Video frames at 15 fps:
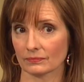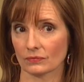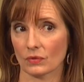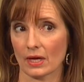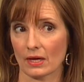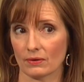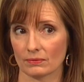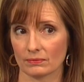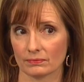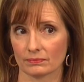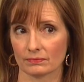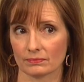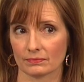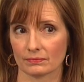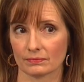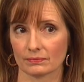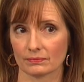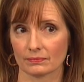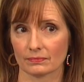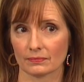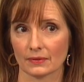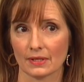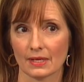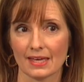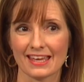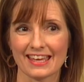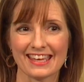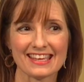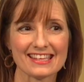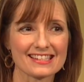Wow.
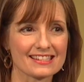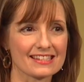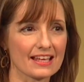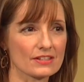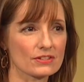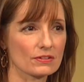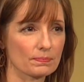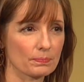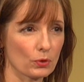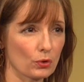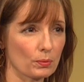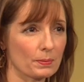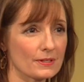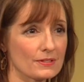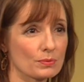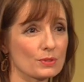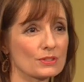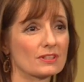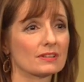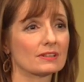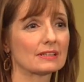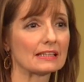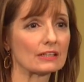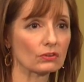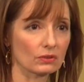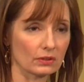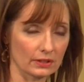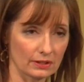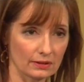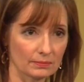His sense of purpose was
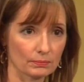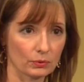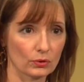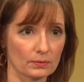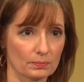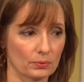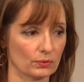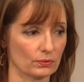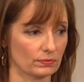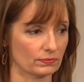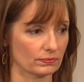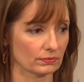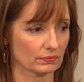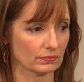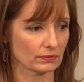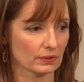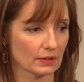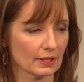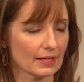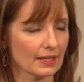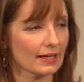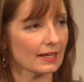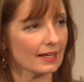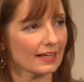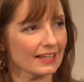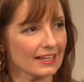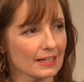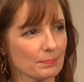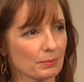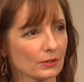literally bulletproof.
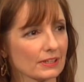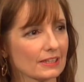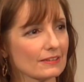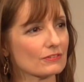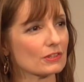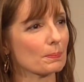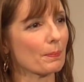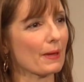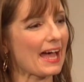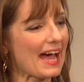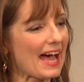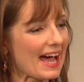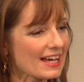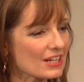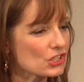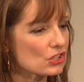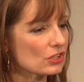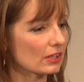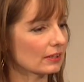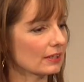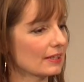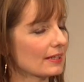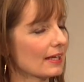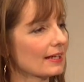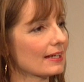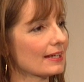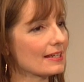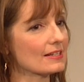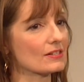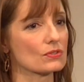He believed passionately that
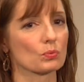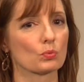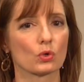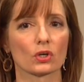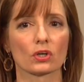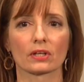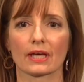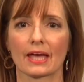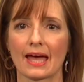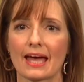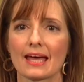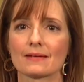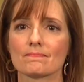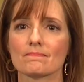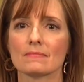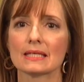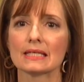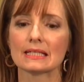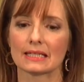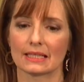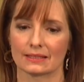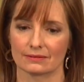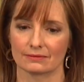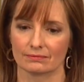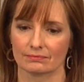his work had meaning.